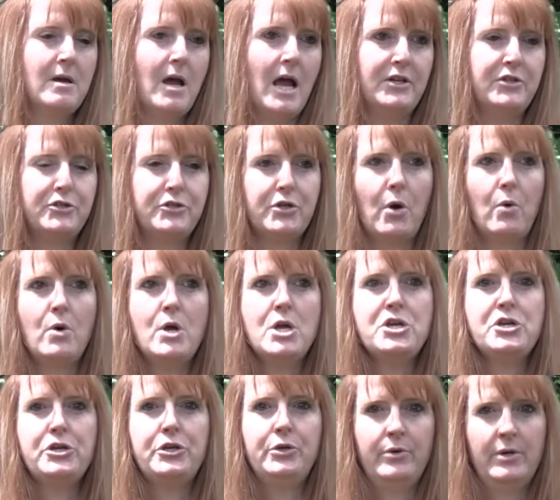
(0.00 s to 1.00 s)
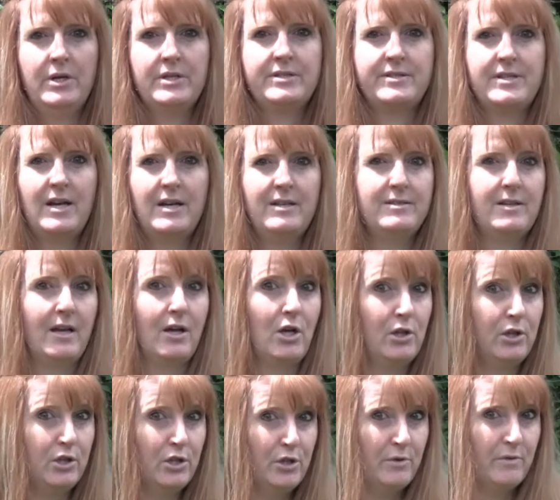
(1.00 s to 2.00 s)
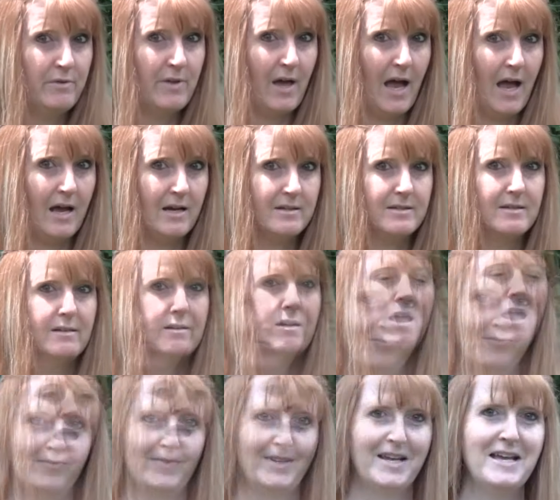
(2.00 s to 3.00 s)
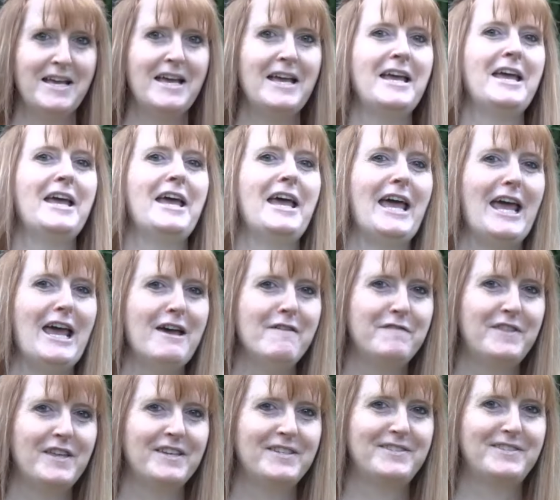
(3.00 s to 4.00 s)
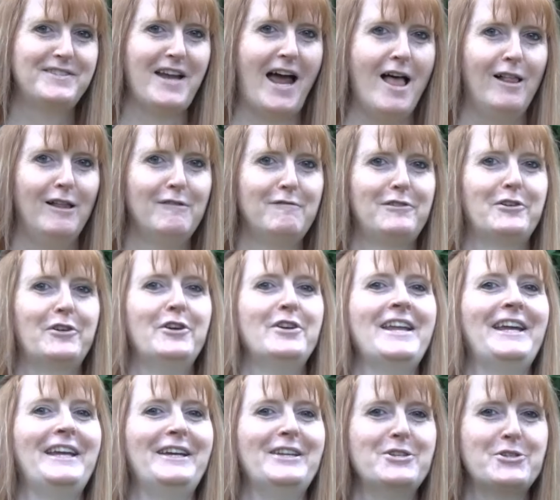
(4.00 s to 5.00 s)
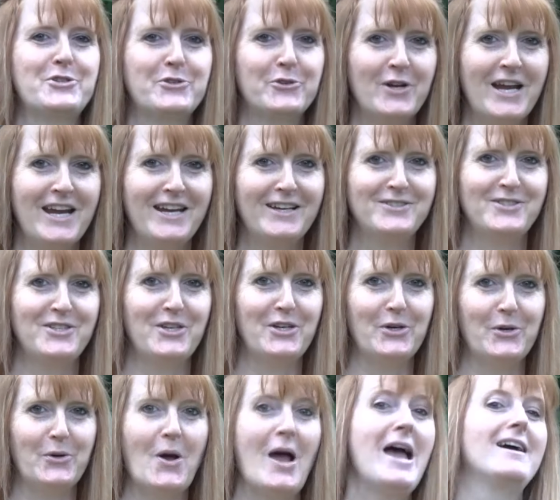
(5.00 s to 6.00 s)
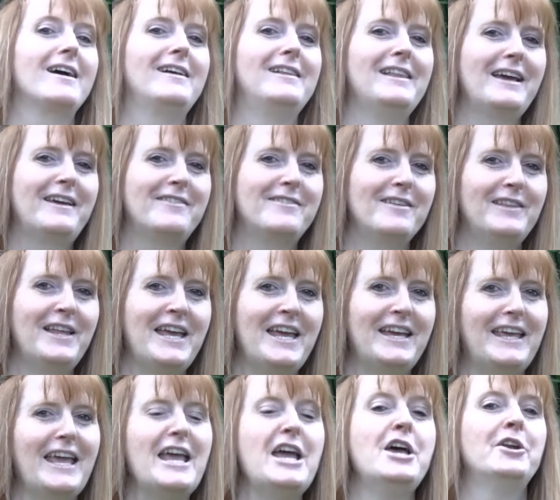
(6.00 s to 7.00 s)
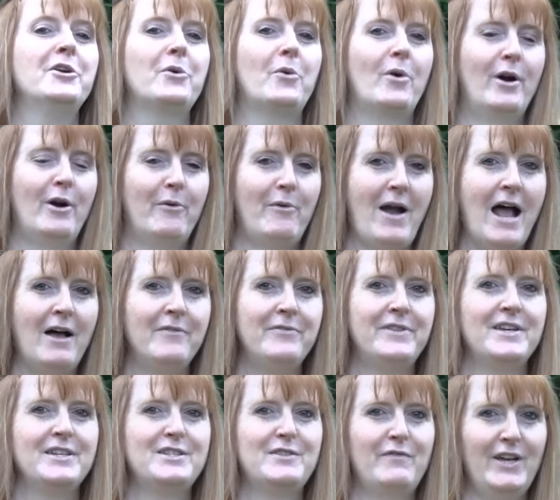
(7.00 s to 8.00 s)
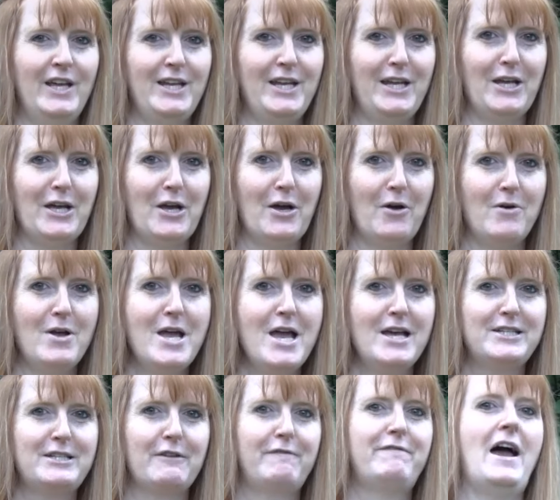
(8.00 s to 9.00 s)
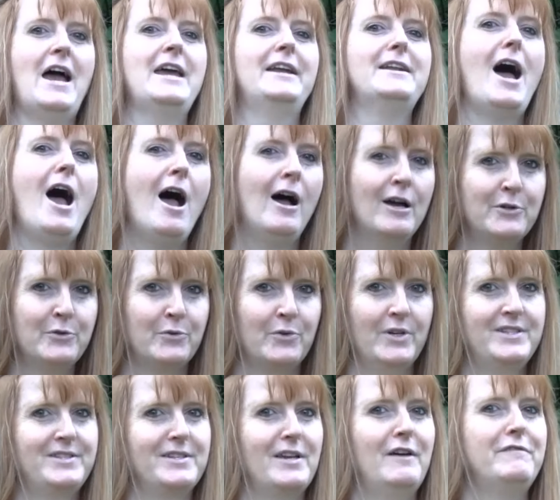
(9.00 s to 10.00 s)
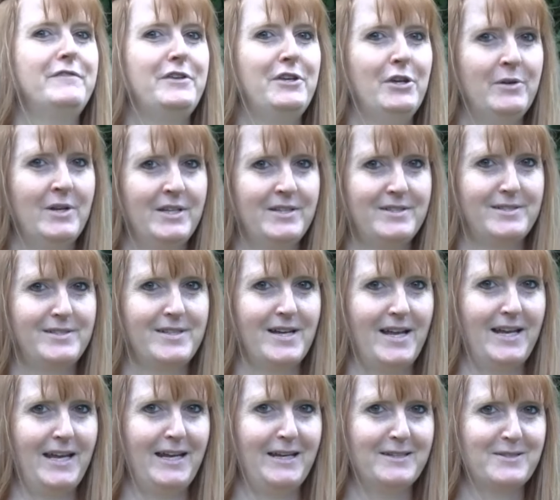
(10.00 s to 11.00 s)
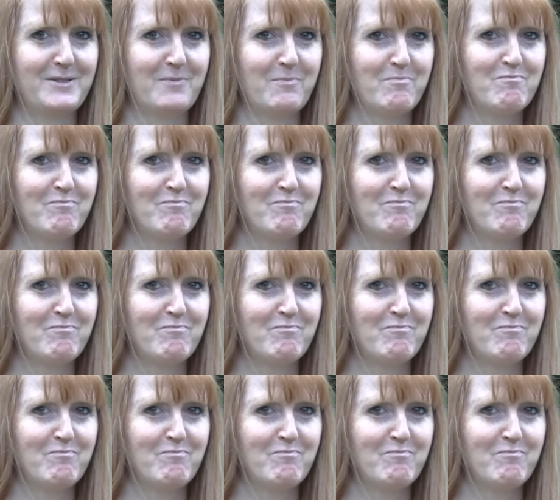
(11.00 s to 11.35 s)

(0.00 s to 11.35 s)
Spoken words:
And so unit studies include that. If this style of learning intrigues you, click the link in or around this video to find hundreds of unit studies.